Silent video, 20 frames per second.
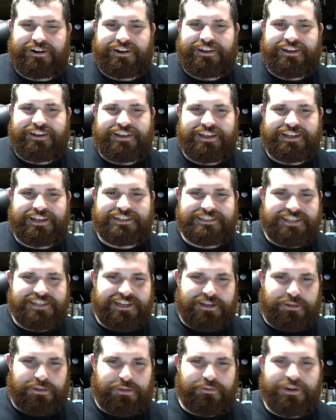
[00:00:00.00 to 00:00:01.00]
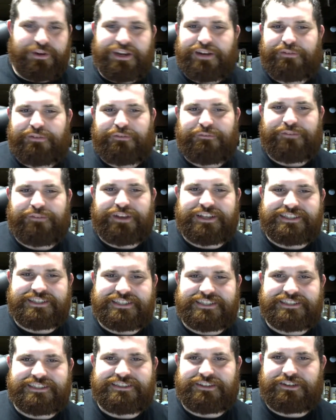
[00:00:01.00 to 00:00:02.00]
He has like 3 different
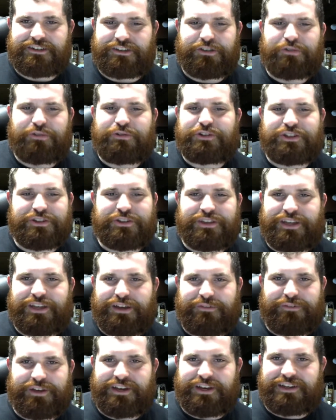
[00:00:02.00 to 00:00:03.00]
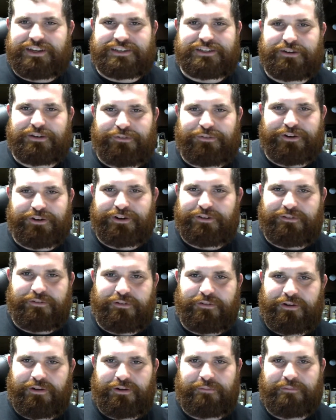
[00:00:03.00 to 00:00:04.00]
faces. They usually have like different
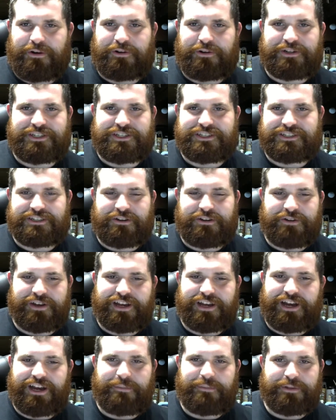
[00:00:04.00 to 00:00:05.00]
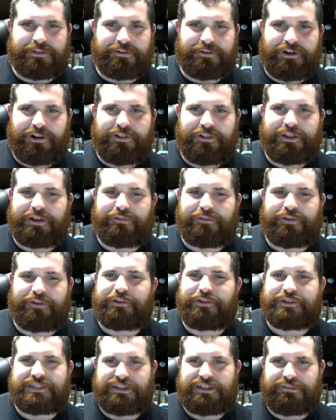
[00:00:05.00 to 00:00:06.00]
emotions going on, but they're all like
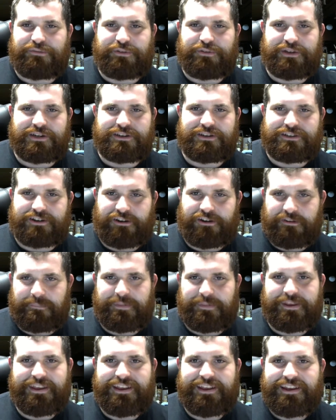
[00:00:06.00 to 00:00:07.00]
relatively derpy,